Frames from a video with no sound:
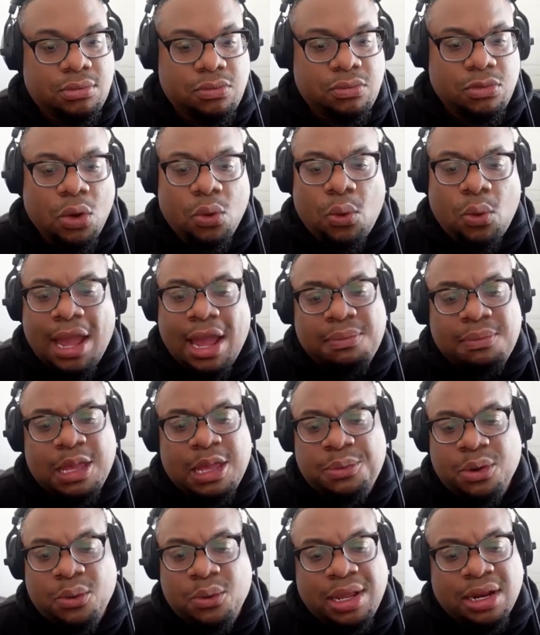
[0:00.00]
white
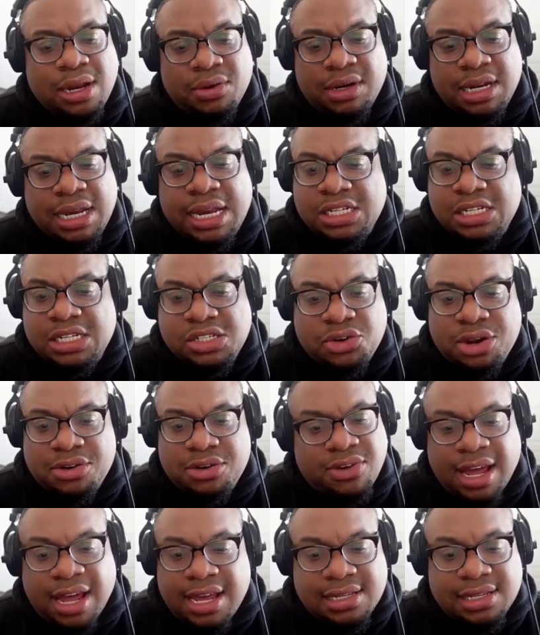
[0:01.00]
people, we don't need your
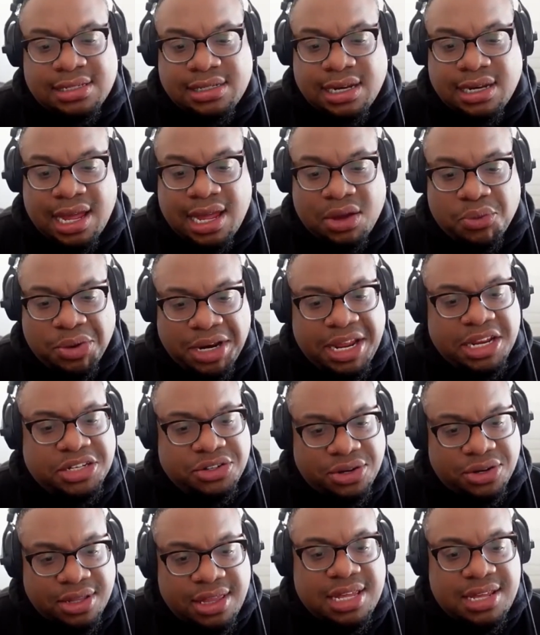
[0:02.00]
advice. Like we need
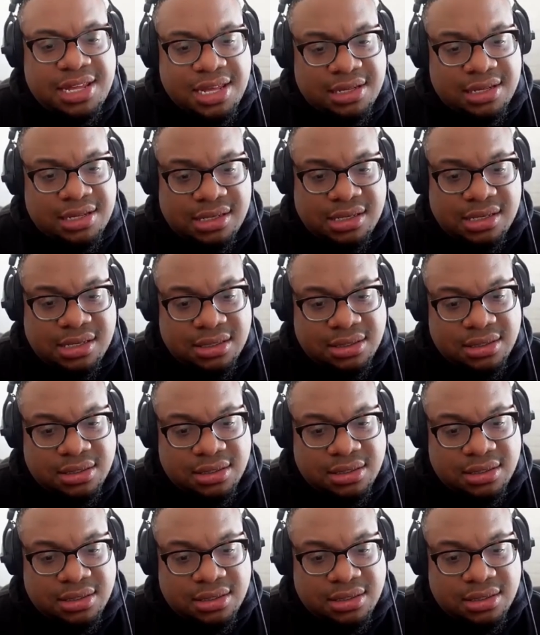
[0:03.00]
your things.